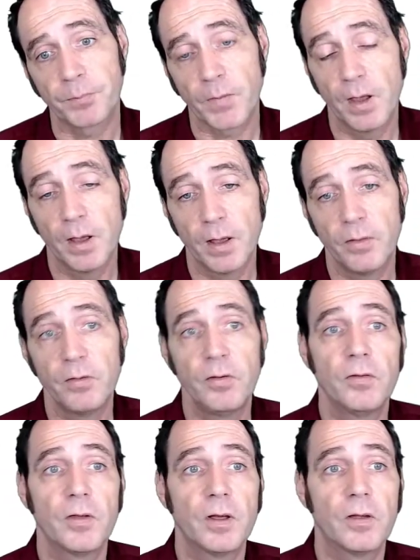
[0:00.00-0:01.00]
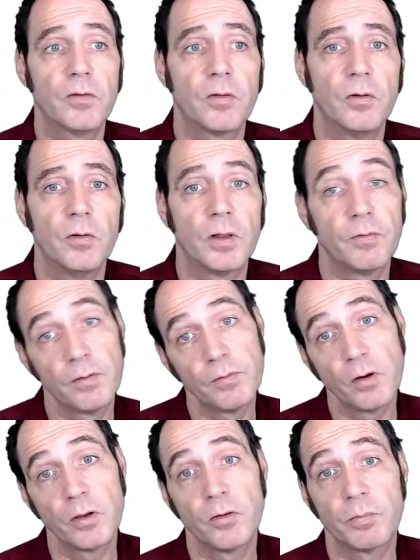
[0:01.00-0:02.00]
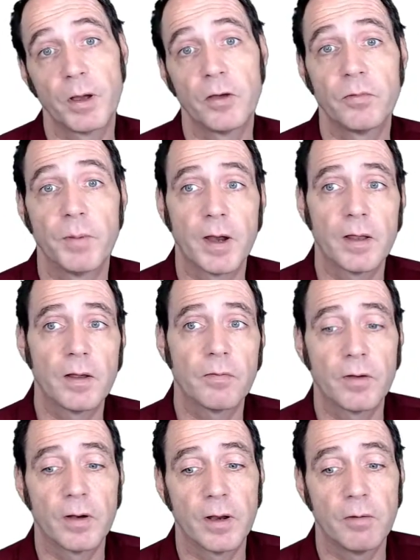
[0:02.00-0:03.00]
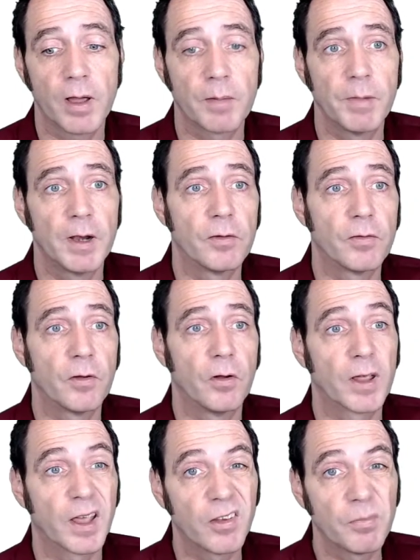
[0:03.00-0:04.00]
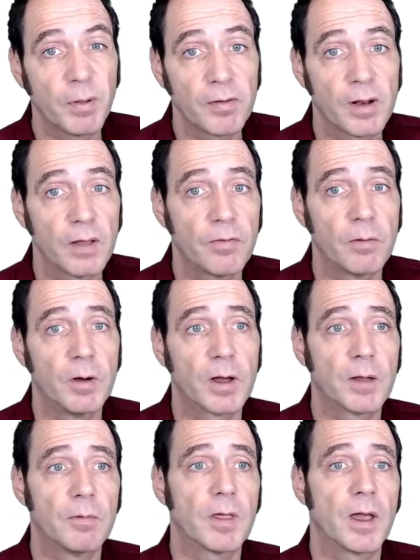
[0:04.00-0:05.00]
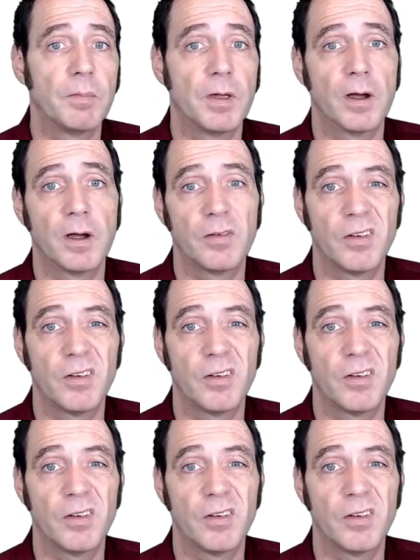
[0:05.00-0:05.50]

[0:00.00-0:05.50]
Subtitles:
And this is a tool. If you've not used Postman, I definitely recommend installing it, especially if you're working with APIs.